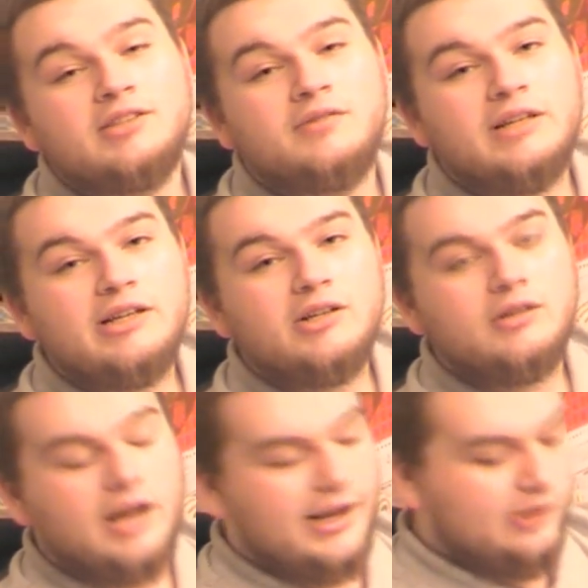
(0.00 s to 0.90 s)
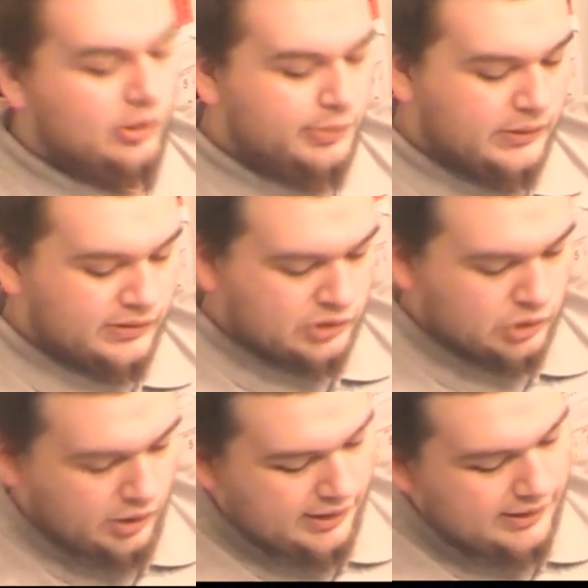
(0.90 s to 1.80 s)
this video. I hope you
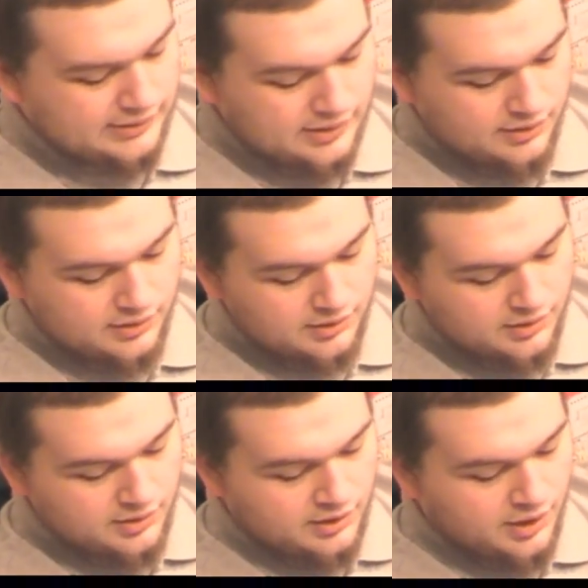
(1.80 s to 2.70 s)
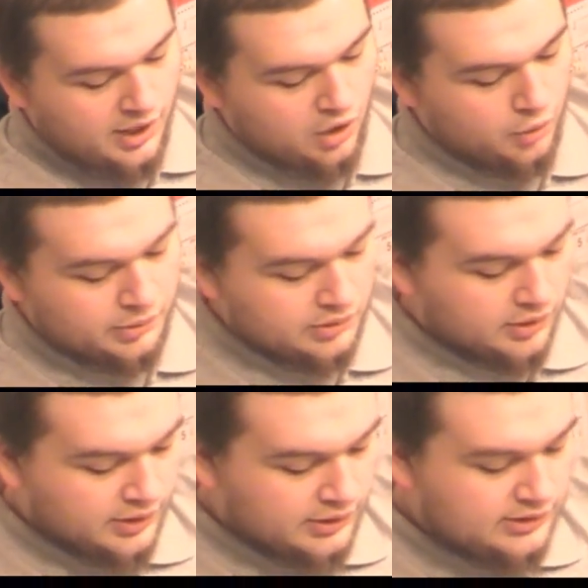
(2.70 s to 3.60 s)
enjoyed it. I hope you
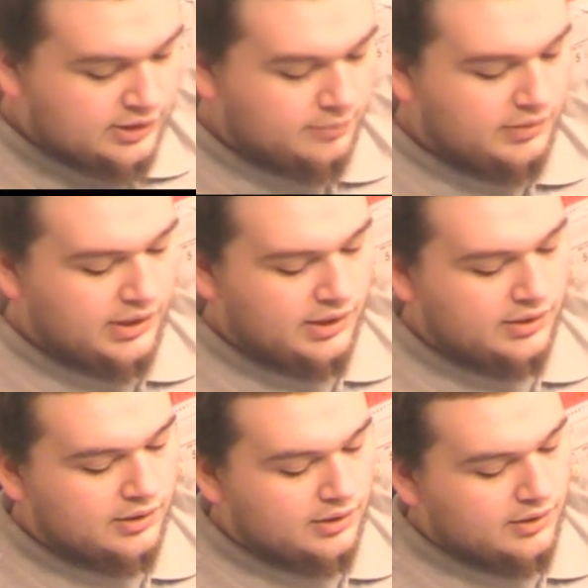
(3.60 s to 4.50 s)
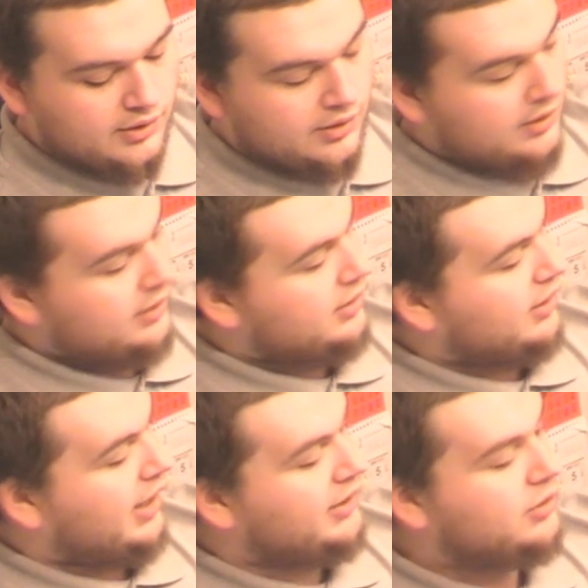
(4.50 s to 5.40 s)
learned something.
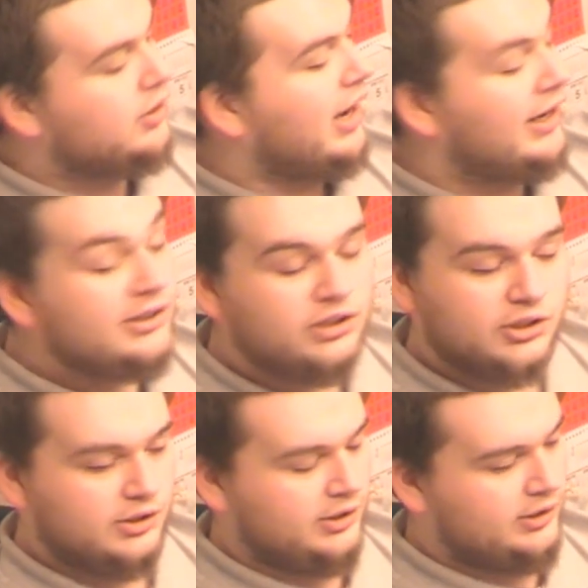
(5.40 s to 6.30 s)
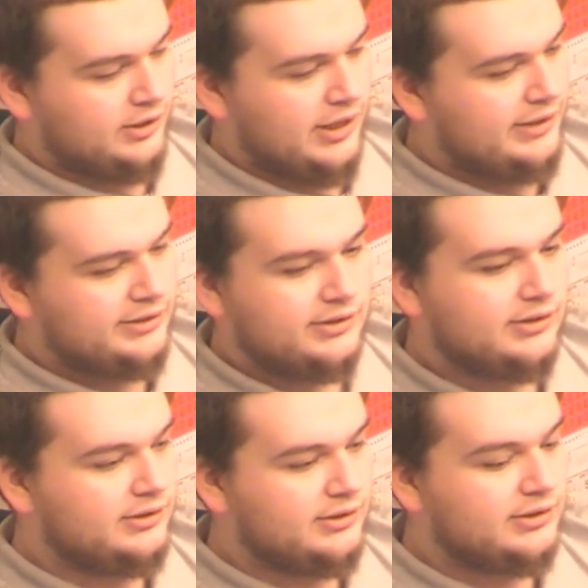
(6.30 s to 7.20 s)
I know I sure learned a lot
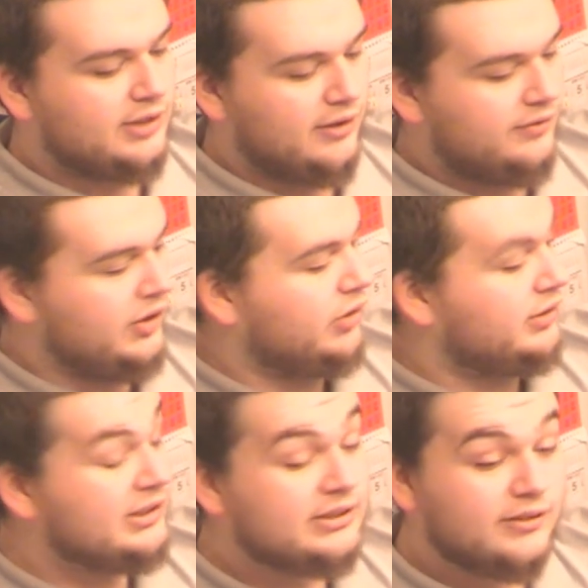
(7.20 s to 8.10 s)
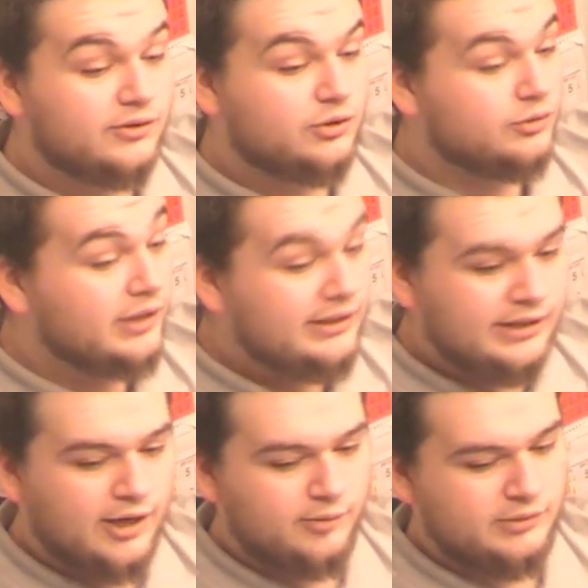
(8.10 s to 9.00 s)
of stuff, you know, and this stuff's
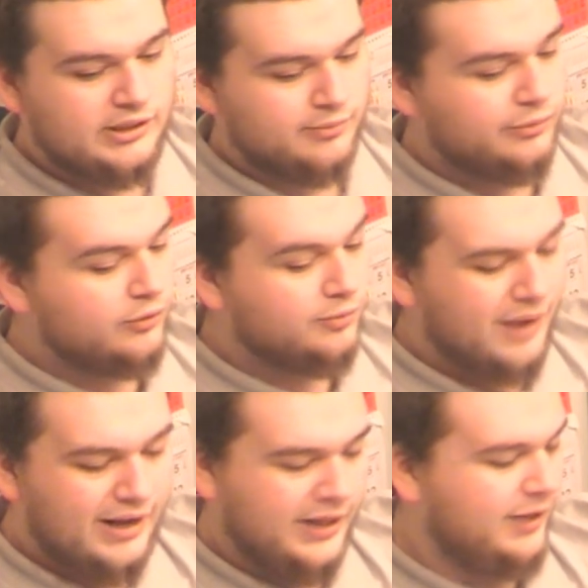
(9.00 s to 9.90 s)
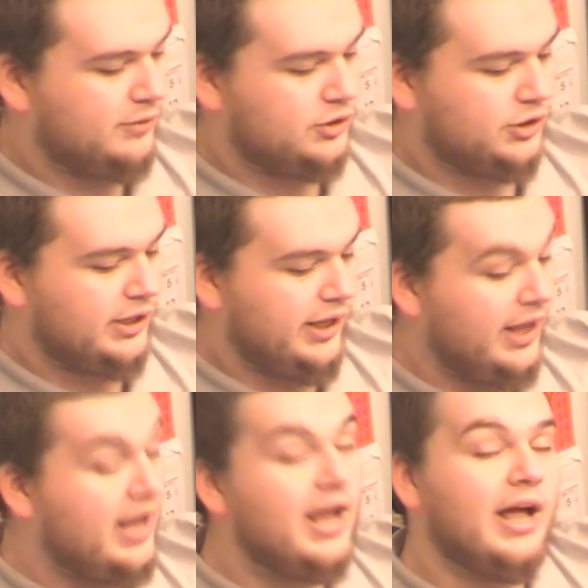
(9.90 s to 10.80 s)
greatly helped me improve my language
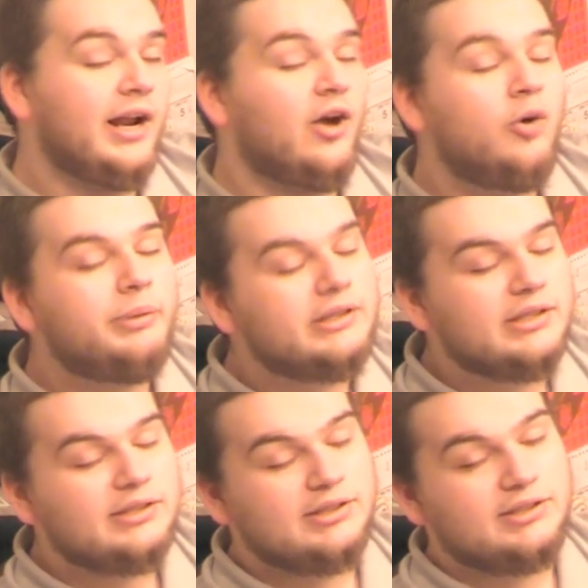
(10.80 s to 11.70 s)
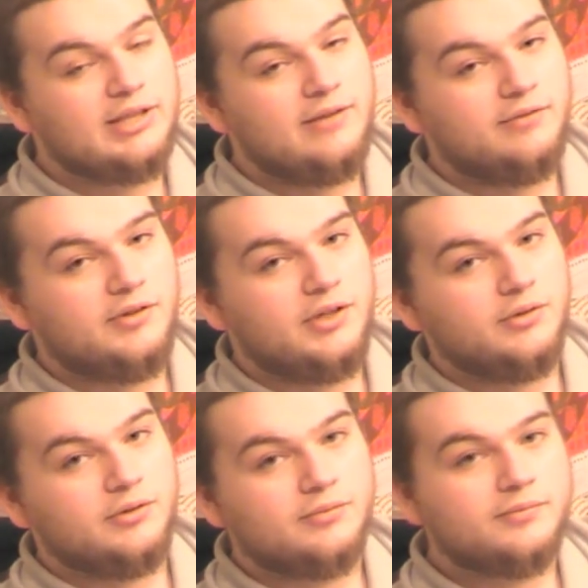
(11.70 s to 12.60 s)
learning, and I hope it does the same for
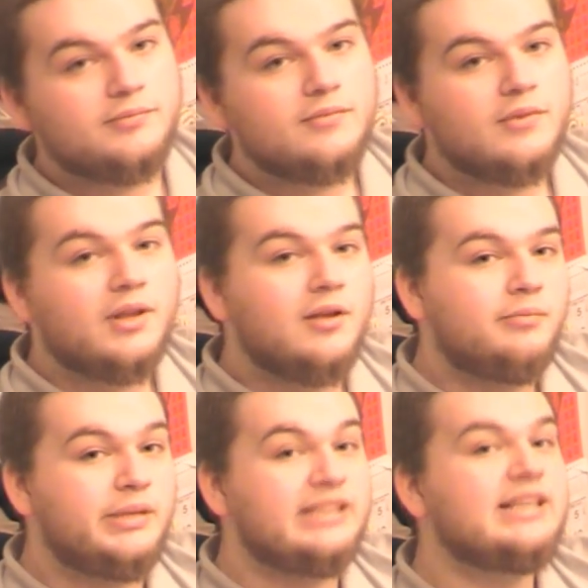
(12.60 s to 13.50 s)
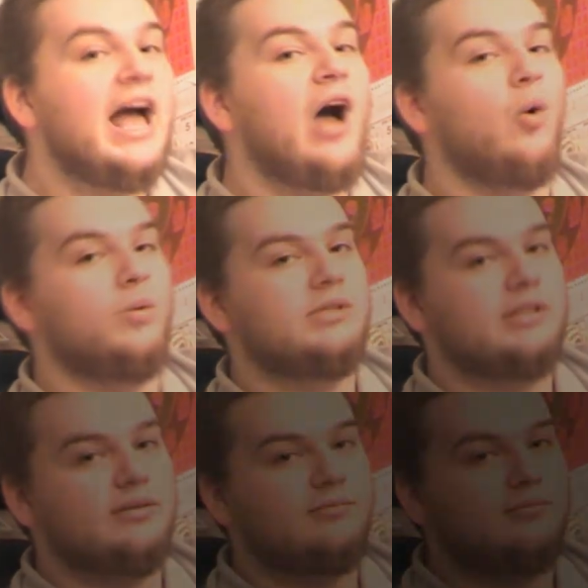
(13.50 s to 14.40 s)
you. Peace
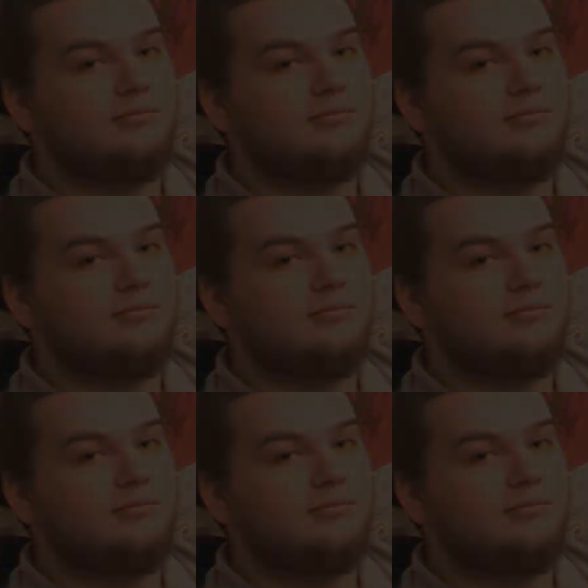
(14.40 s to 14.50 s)
out.